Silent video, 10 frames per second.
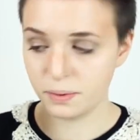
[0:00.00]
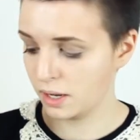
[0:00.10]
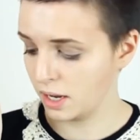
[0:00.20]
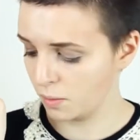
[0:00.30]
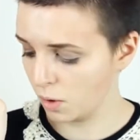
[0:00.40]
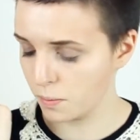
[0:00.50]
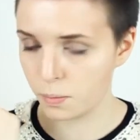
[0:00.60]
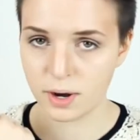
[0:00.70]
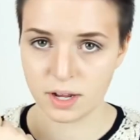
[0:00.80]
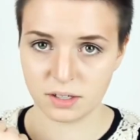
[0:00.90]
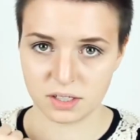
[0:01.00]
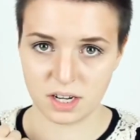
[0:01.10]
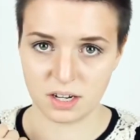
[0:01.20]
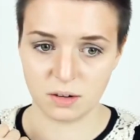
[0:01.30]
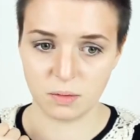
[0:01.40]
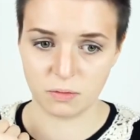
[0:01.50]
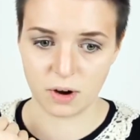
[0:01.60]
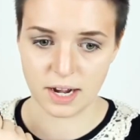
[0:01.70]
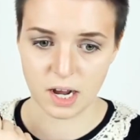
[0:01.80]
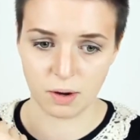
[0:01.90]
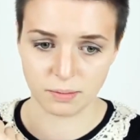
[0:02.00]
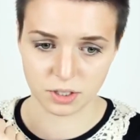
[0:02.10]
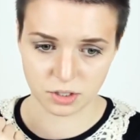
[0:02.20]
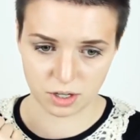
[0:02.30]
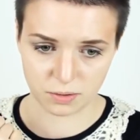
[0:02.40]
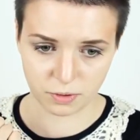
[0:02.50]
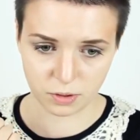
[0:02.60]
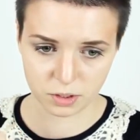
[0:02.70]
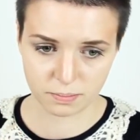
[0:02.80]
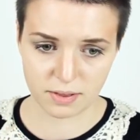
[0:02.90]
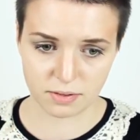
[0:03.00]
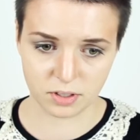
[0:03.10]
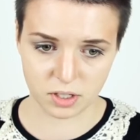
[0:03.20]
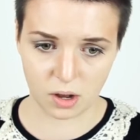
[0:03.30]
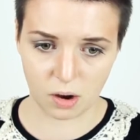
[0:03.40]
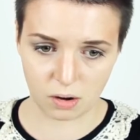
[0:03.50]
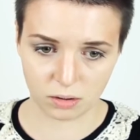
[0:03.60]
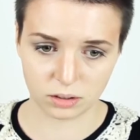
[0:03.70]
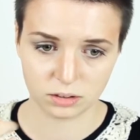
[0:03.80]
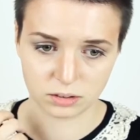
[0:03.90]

but it, it won't break your skin. And right now I'm just trying to focus on methods that aren't